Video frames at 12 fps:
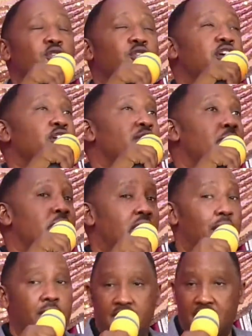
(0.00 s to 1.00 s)
Your kingdom
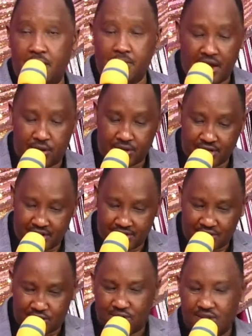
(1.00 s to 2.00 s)
come in my
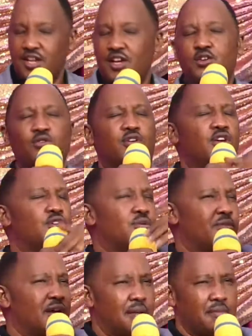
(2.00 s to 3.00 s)
organization. Your
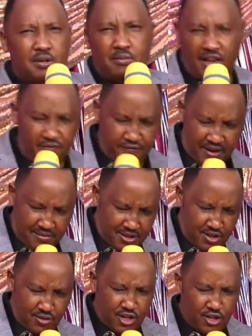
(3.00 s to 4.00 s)
kingdom come in my
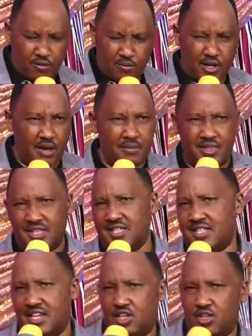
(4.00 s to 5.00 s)
family. Your kingdom come in
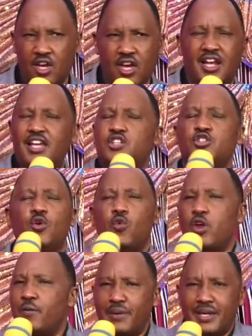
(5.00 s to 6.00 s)
this nation. Let your
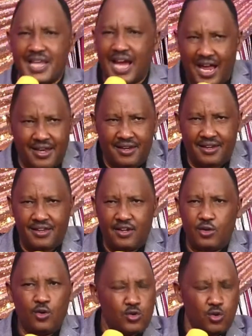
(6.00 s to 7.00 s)
will be done,
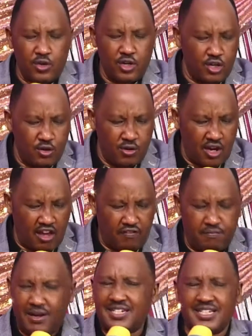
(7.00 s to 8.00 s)
not only in your
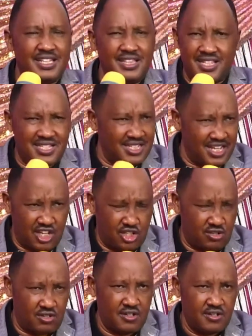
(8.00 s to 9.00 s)
life, but in this
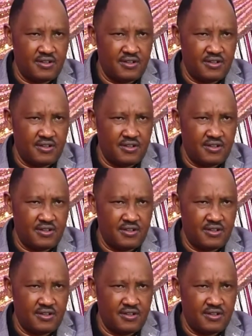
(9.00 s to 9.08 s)
nation.